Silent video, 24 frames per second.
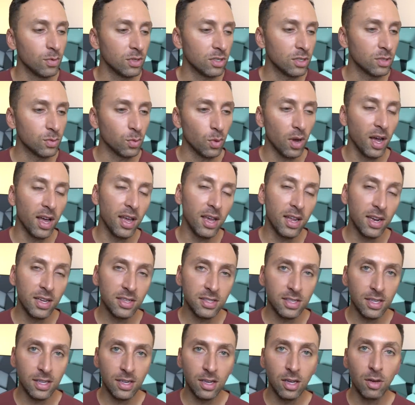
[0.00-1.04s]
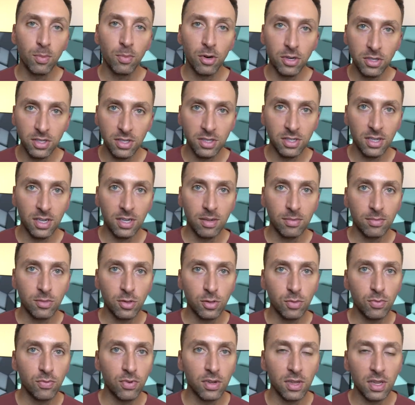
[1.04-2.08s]
which is why it is an emergency
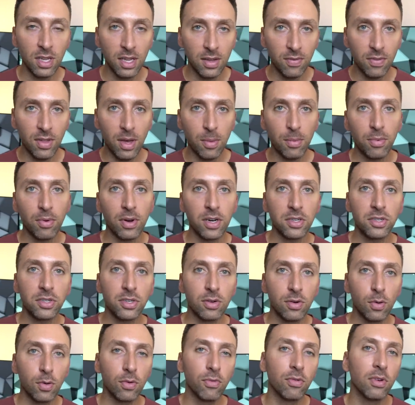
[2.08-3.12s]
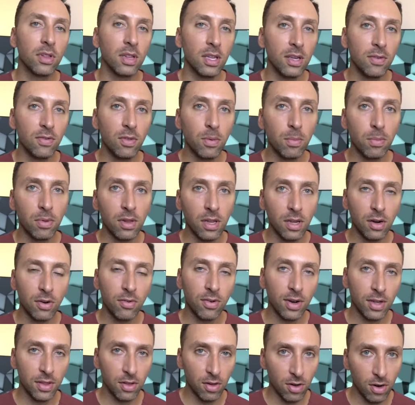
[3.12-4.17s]
to relieve that pressure or relieve the blood
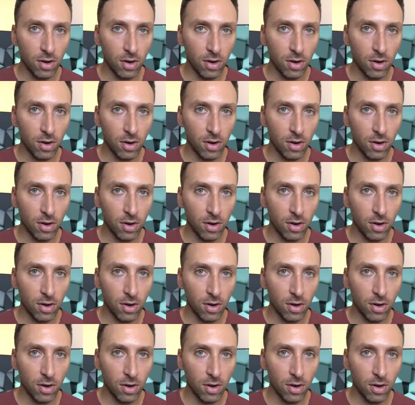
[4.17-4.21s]
around the